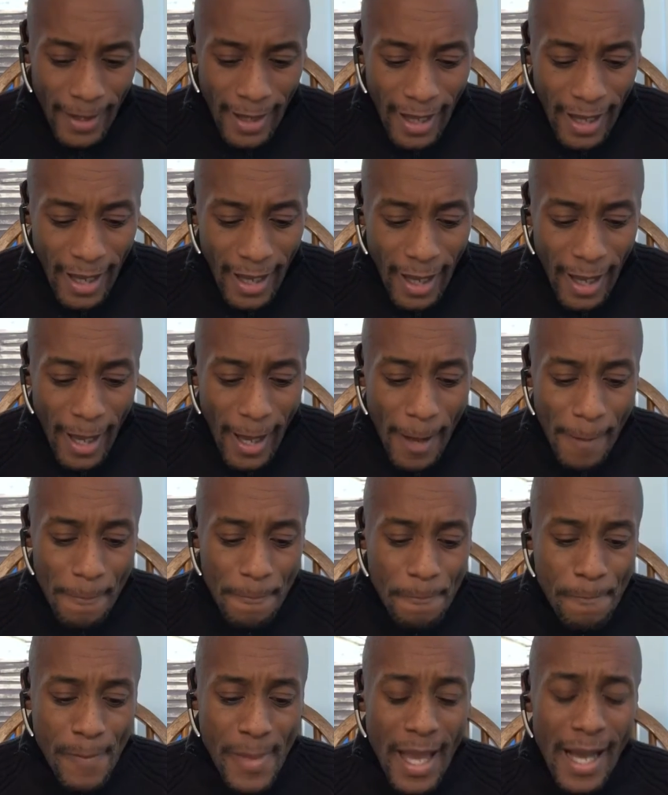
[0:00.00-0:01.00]

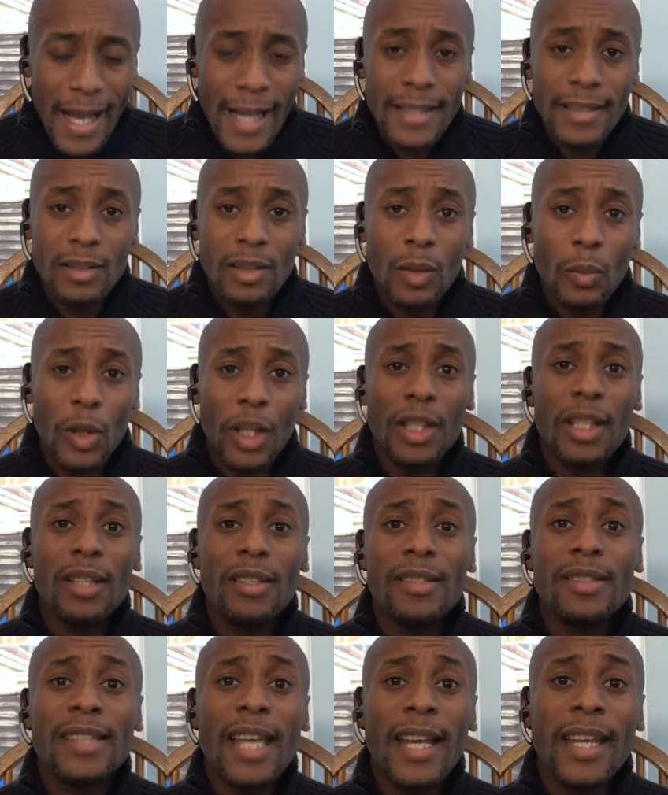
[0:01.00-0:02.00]
And the word
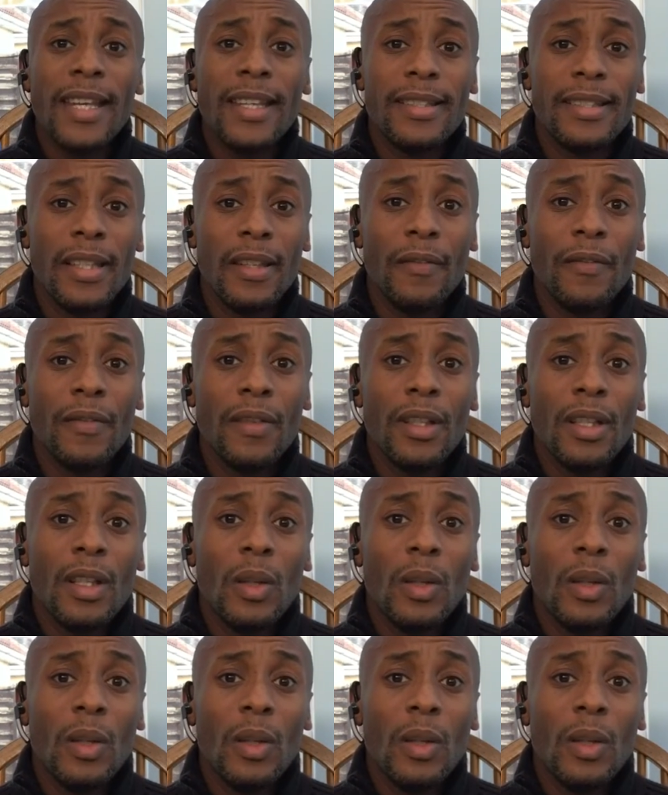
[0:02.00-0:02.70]
consecutive,